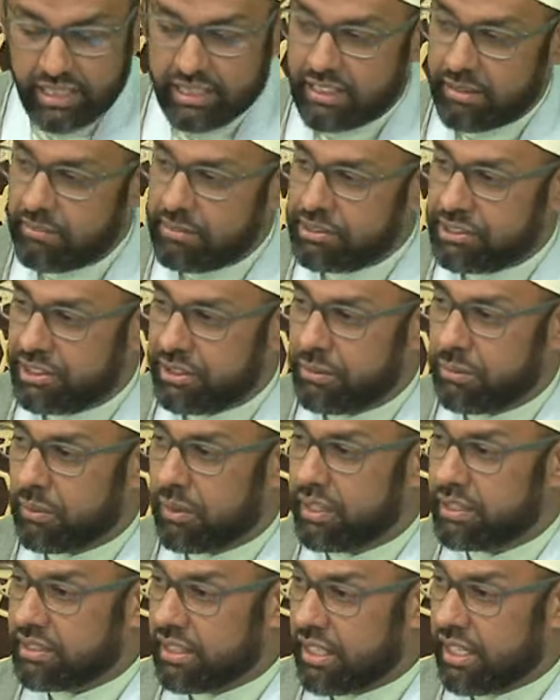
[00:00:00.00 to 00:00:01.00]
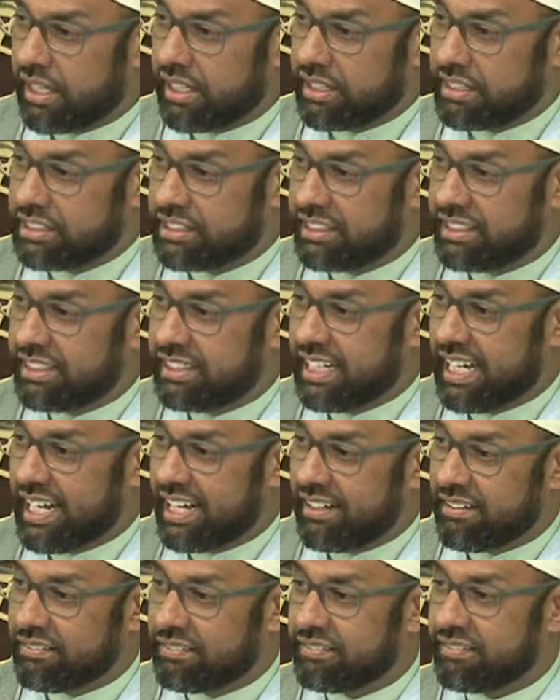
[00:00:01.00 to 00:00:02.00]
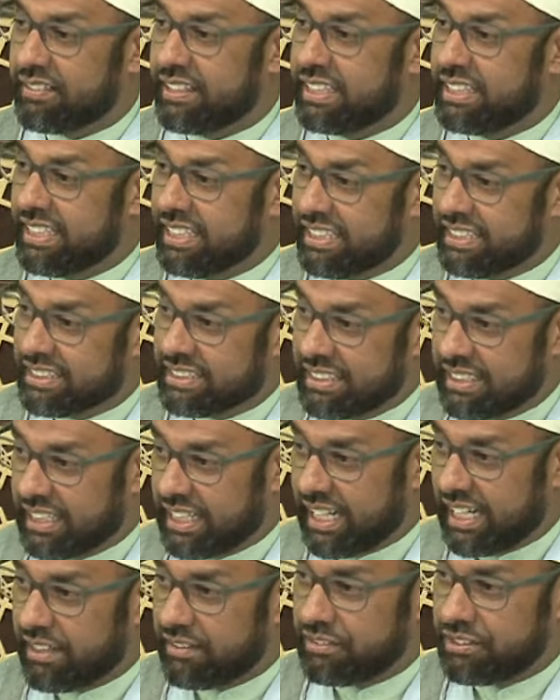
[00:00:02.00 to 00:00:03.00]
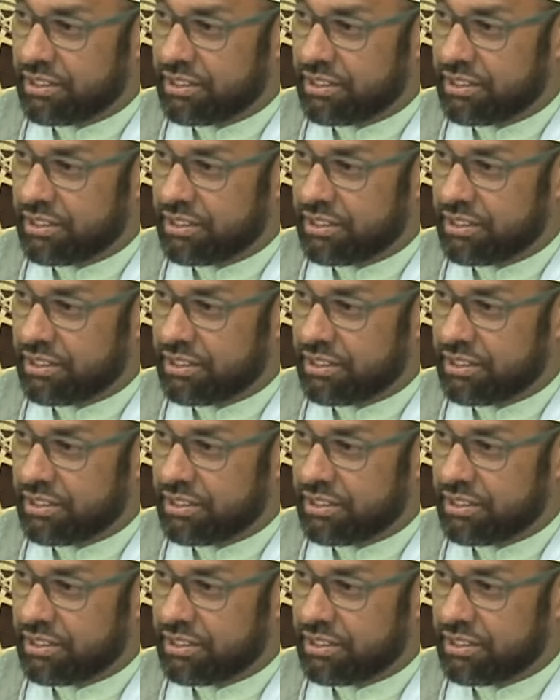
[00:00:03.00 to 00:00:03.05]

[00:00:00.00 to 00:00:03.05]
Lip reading: That means she worked hard. She didn't have an easy life.